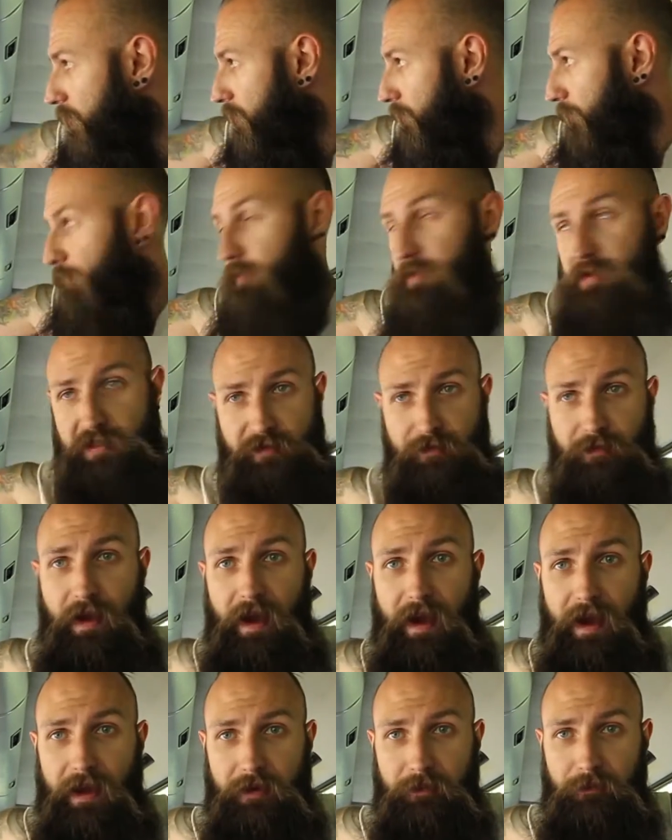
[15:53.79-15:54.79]
for this
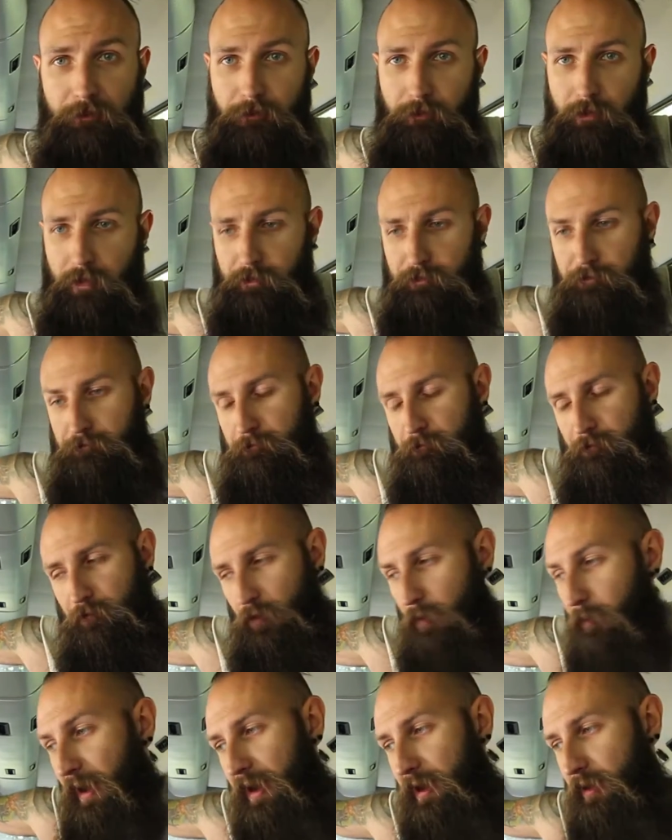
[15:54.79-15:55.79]
van
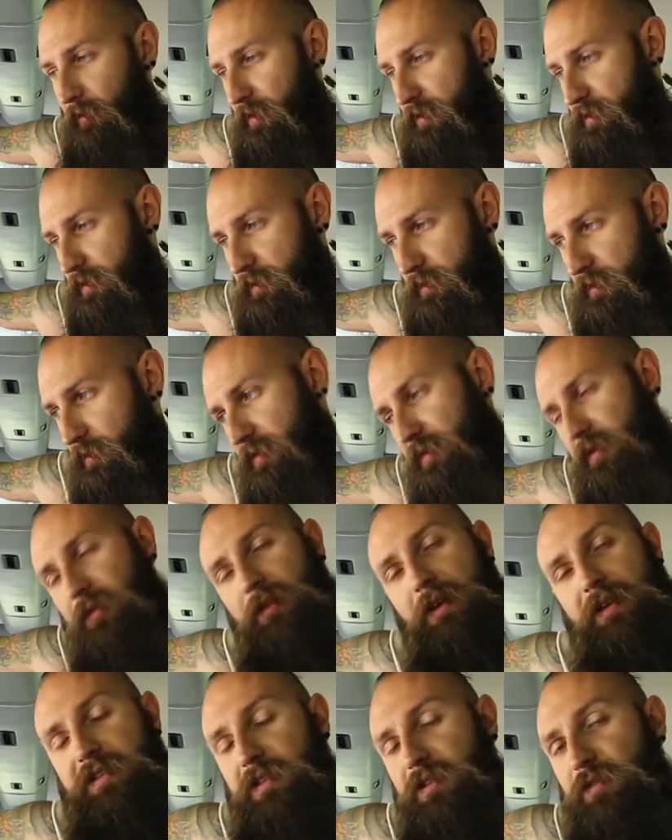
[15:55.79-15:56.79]
for many reasons,
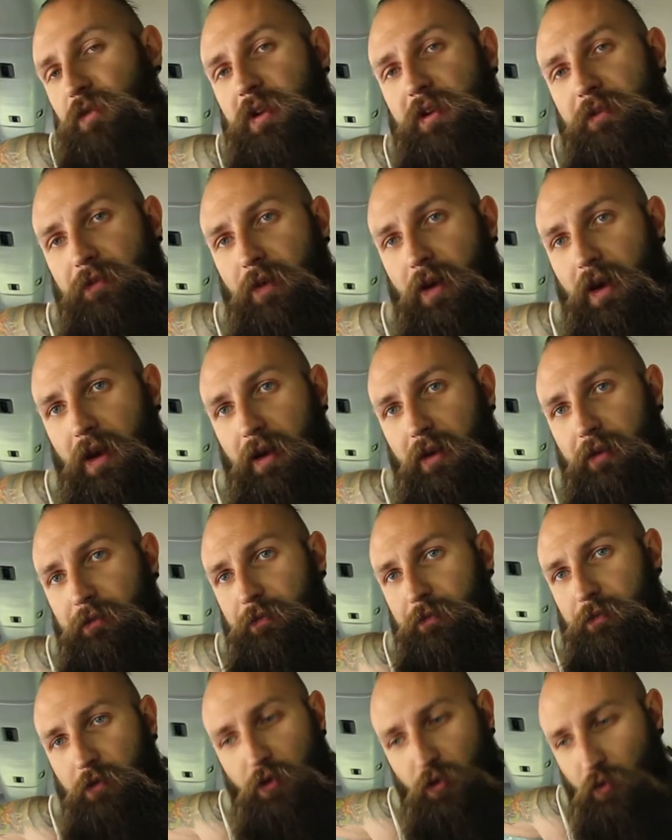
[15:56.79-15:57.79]
considering it's a
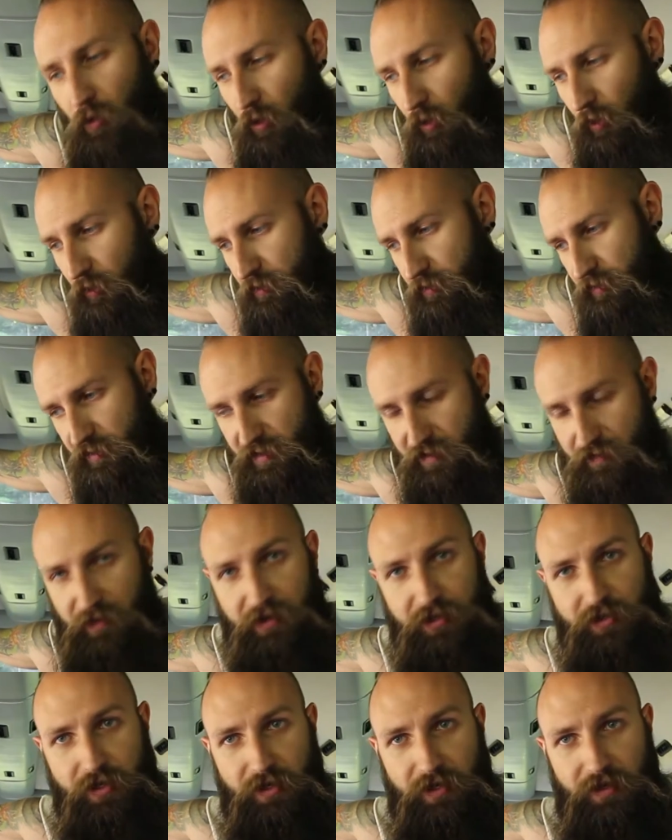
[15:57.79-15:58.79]
25-year-old
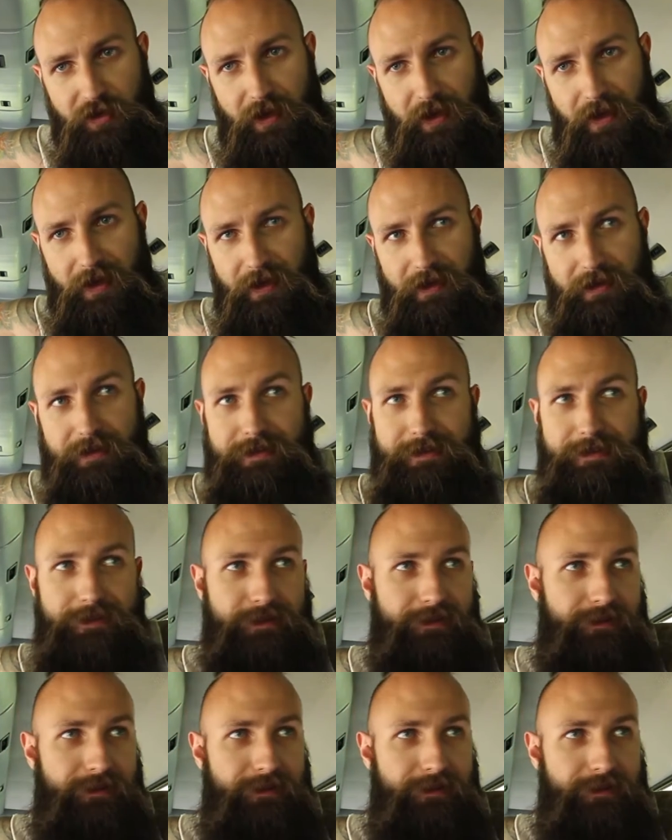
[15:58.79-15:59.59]
transmission and